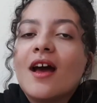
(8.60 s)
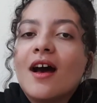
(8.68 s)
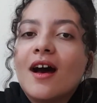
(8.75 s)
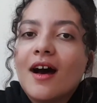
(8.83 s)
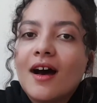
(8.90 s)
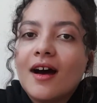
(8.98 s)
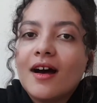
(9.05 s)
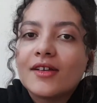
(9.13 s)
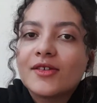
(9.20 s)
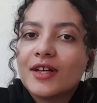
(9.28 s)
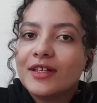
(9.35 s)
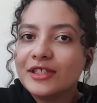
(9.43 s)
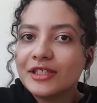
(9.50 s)
So
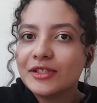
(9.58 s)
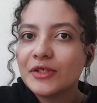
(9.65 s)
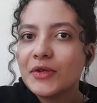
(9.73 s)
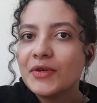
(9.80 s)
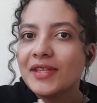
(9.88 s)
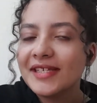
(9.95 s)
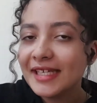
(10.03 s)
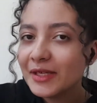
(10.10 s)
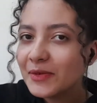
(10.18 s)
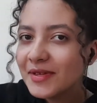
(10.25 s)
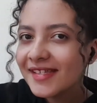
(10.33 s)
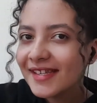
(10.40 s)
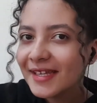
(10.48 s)
I'll just show you the
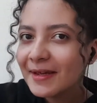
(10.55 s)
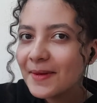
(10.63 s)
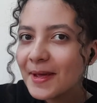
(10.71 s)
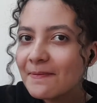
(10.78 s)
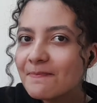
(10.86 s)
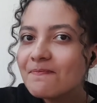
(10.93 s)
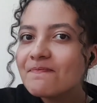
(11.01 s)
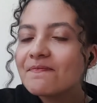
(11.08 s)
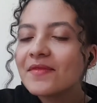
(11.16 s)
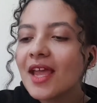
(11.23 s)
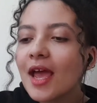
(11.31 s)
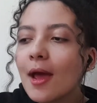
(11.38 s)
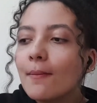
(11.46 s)
sequence in a bit.
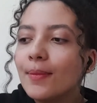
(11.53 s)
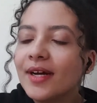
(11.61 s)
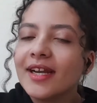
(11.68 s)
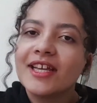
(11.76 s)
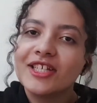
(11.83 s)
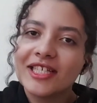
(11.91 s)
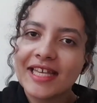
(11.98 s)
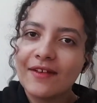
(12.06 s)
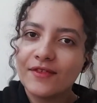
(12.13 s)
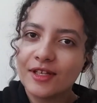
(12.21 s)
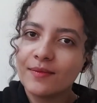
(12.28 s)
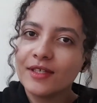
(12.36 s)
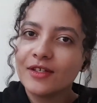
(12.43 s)
But I just have
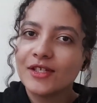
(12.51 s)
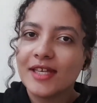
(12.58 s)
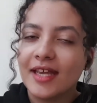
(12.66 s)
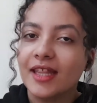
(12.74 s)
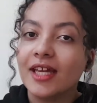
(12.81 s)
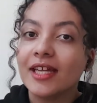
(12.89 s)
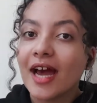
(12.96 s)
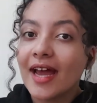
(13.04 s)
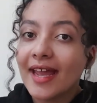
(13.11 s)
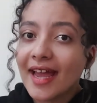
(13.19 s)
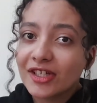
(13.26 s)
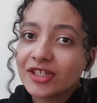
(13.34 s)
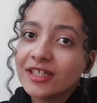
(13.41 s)
something to say. Like, I
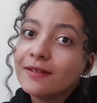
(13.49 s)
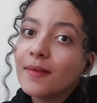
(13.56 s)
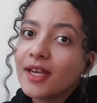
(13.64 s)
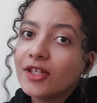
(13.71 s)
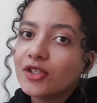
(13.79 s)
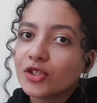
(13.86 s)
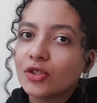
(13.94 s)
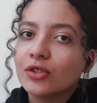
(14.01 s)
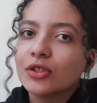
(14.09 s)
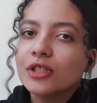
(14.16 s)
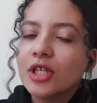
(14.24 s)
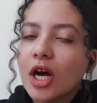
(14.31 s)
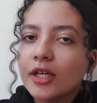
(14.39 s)
actually made sure
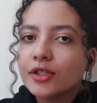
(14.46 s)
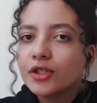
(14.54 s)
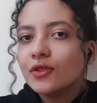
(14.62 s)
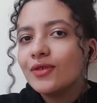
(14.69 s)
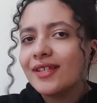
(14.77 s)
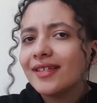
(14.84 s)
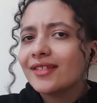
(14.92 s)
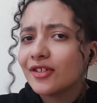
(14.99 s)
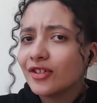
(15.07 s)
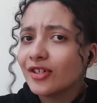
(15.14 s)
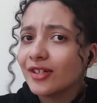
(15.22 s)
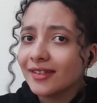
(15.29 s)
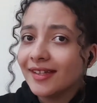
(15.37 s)
not to use
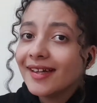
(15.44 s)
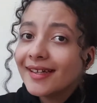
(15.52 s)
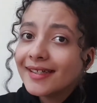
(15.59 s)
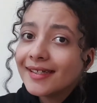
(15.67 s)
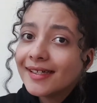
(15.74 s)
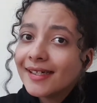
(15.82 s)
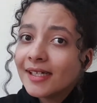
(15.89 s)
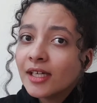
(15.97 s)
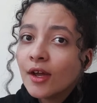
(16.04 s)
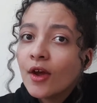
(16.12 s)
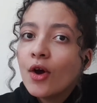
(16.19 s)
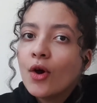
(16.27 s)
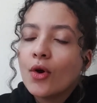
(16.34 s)
external lighting
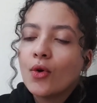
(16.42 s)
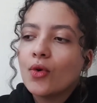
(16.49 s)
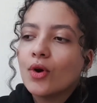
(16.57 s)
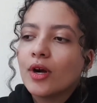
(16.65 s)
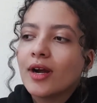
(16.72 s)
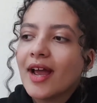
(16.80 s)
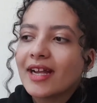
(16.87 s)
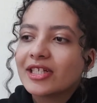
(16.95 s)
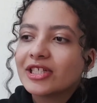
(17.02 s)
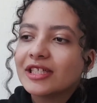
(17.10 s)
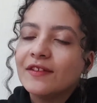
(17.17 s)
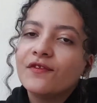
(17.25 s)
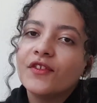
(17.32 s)
or actually
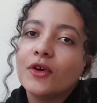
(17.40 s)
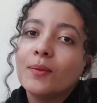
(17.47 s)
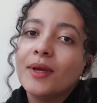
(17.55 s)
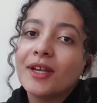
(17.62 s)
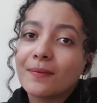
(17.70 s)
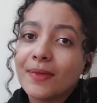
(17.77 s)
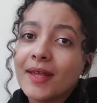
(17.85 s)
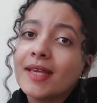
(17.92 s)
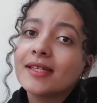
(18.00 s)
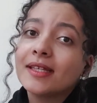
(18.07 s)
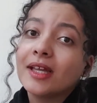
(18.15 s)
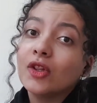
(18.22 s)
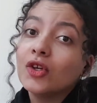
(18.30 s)
film in a place
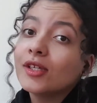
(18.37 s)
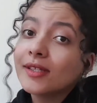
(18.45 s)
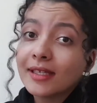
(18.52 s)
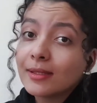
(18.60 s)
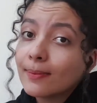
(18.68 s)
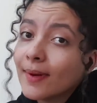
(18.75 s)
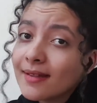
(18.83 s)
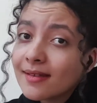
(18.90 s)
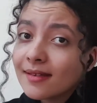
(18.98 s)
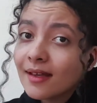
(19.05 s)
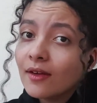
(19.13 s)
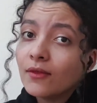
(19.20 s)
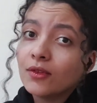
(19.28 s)
that looks
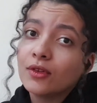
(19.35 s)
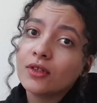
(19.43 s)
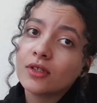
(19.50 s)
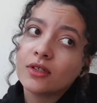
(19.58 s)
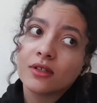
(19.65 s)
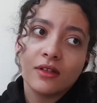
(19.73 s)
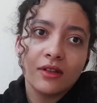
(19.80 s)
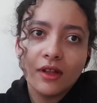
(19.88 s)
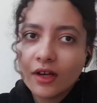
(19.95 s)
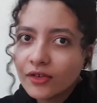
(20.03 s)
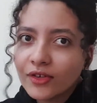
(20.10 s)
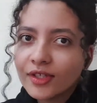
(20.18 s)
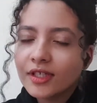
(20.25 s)
expensive, looks
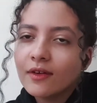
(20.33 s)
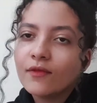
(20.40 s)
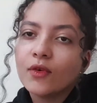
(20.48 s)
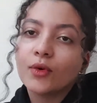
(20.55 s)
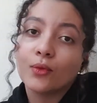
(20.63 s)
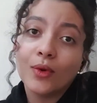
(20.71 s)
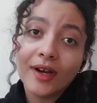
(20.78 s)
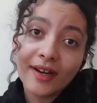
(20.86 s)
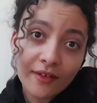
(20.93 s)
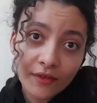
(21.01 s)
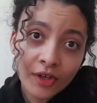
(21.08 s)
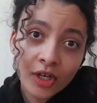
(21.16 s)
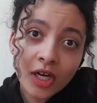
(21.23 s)
lucrative, or
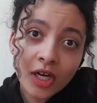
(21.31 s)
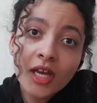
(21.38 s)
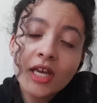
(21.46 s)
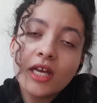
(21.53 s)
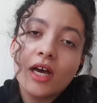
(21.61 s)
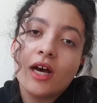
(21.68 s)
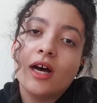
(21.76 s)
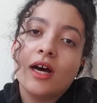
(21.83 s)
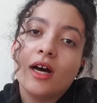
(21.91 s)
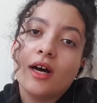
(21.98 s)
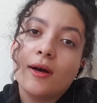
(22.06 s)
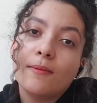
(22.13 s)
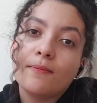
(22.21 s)
whatever.
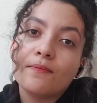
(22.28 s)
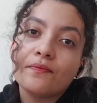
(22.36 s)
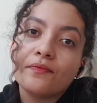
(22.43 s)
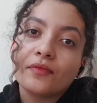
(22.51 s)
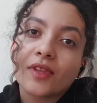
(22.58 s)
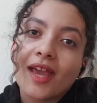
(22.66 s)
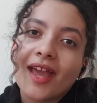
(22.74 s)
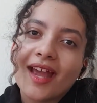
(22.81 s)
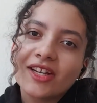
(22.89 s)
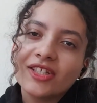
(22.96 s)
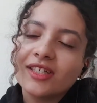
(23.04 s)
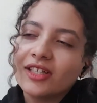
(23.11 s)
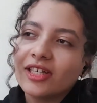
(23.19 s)
Actually,
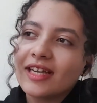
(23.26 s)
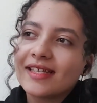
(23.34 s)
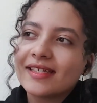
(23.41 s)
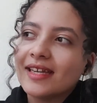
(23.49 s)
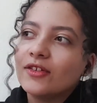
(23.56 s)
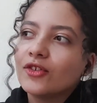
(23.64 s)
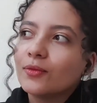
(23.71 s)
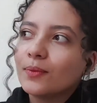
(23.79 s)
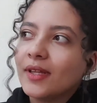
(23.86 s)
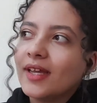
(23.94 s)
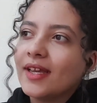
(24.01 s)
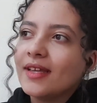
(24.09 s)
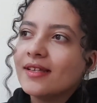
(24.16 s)
like a standard
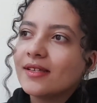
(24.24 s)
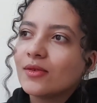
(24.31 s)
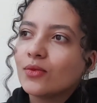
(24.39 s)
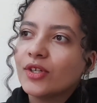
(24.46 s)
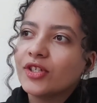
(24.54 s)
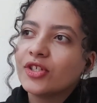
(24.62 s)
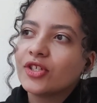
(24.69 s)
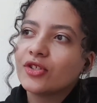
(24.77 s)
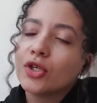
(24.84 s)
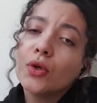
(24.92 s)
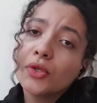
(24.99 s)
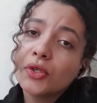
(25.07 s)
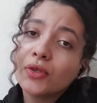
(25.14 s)
place, which
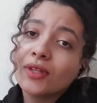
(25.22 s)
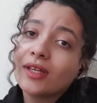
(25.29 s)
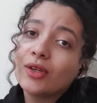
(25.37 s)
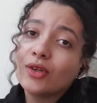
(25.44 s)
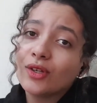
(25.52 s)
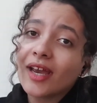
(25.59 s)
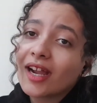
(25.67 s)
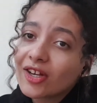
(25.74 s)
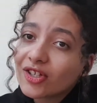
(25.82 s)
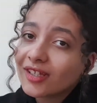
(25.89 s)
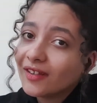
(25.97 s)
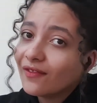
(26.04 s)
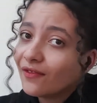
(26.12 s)
shows you that you could
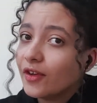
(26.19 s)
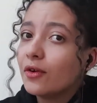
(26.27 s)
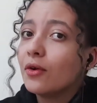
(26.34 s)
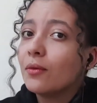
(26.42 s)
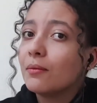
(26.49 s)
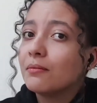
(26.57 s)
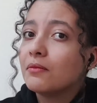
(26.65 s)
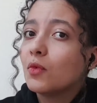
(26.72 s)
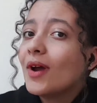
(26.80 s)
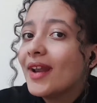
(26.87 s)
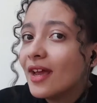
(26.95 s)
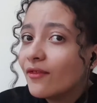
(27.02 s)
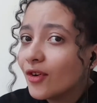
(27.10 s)
actually film
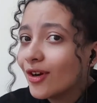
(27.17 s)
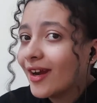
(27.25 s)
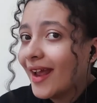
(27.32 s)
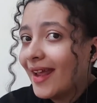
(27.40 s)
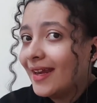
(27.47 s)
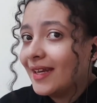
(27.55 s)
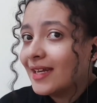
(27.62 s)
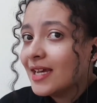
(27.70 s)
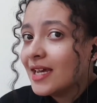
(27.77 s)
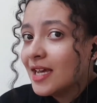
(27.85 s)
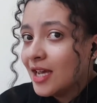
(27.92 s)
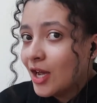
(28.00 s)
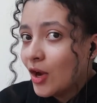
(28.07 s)
whenever and
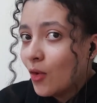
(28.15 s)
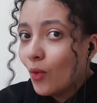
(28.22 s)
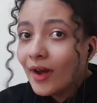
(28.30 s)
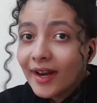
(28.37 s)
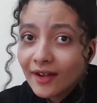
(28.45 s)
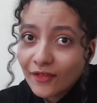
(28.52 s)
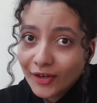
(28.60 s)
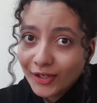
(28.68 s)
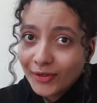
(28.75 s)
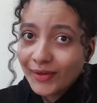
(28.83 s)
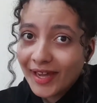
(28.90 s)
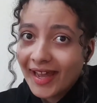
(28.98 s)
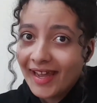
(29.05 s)
whatever you
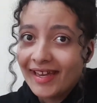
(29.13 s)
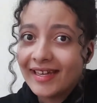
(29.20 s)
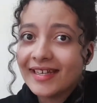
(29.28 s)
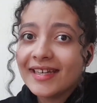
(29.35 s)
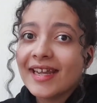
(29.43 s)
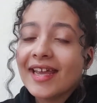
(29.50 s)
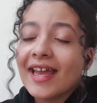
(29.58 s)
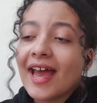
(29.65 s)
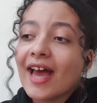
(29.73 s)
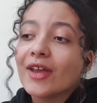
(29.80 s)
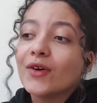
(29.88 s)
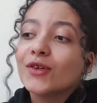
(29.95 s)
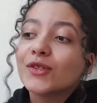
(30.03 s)
can. I
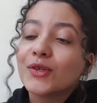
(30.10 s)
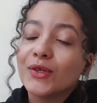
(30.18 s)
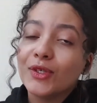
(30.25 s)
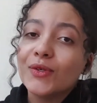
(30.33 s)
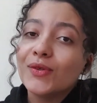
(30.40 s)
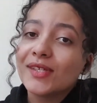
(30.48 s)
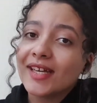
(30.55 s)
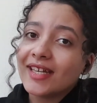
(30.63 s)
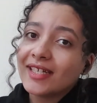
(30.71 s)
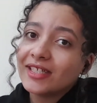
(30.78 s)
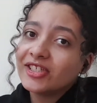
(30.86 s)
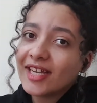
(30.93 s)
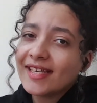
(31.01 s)
also use a
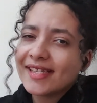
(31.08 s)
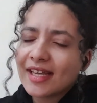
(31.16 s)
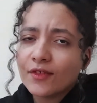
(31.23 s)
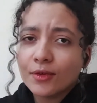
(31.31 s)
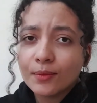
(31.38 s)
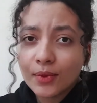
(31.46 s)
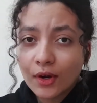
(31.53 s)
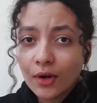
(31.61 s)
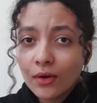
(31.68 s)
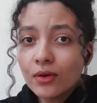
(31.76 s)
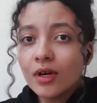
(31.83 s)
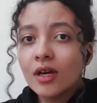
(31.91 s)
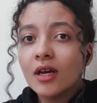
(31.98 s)
J7 Pro,
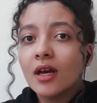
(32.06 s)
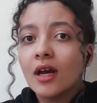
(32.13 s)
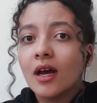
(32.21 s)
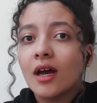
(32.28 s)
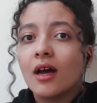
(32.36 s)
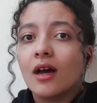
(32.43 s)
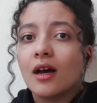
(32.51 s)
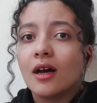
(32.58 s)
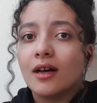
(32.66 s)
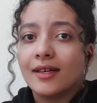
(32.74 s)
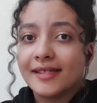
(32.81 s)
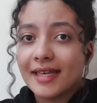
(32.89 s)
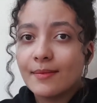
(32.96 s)

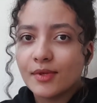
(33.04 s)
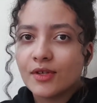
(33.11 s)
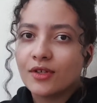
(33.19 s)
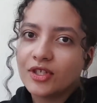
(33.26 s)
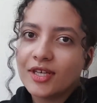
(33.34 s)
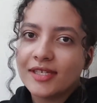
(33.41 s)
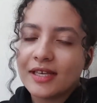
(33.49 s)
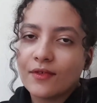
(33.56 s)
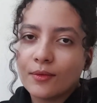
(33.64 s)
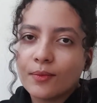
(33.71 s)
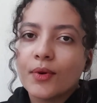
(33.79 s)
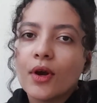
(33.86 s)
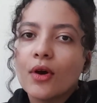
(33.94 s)
Samsung J7
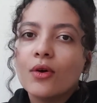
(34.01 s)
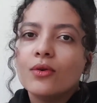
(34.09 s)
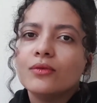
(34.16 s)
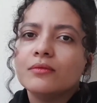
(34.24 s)
Pro,